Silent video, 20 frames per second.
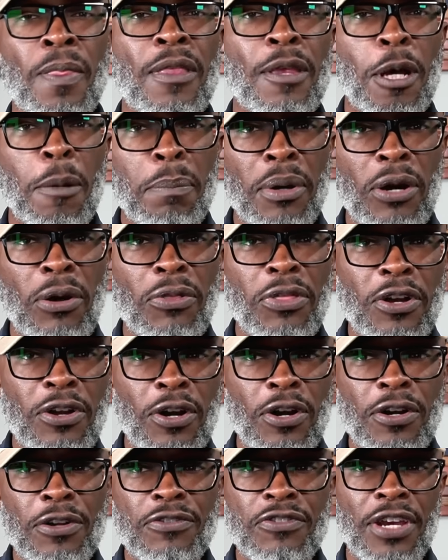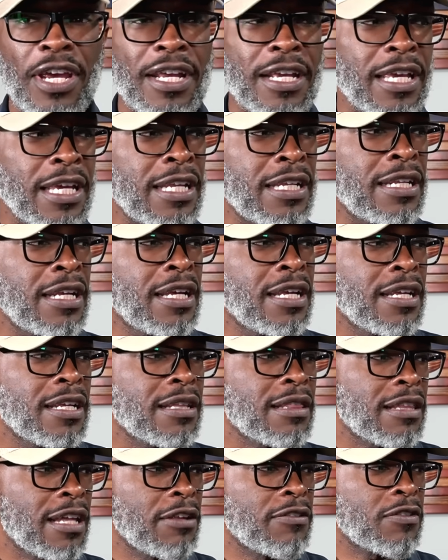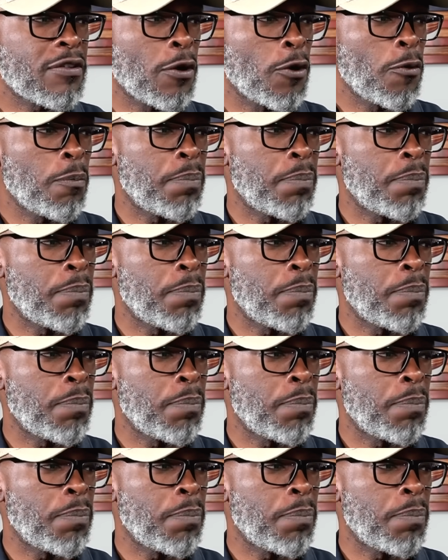about the carjacking, let's go